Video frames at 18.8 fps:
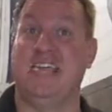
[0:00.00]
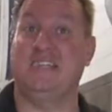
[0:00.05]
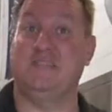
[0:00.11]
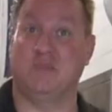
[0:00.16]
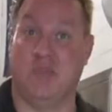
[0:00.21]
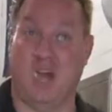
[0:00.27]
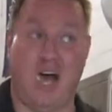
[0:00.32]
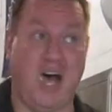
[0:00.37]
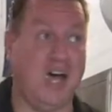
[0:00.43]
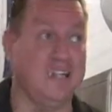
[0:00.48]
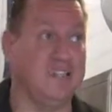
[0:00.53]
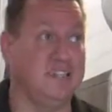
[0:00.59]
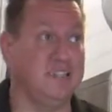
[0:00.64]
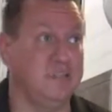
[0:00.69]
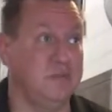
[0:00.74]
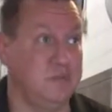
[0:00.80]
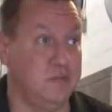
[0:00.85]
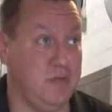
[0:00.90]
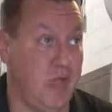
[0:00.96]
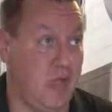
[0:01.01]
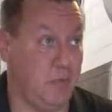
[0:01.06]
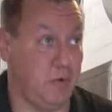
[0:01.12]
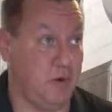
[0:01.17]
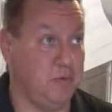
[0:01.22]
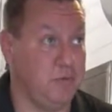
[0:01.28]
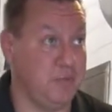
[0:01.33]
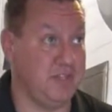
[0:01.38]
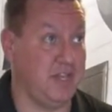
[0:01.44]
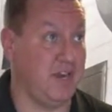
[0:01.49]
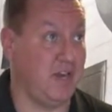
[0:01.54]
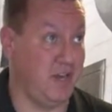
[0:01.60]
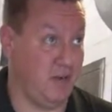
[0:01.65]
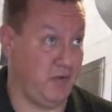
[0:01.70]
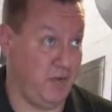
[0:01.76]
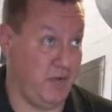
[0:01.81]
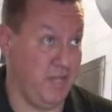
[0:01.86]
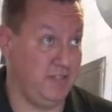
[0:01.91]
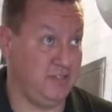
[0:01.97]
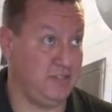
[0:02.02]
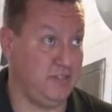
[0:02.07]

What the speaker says: take some gauze, and we're going to put that on there, right?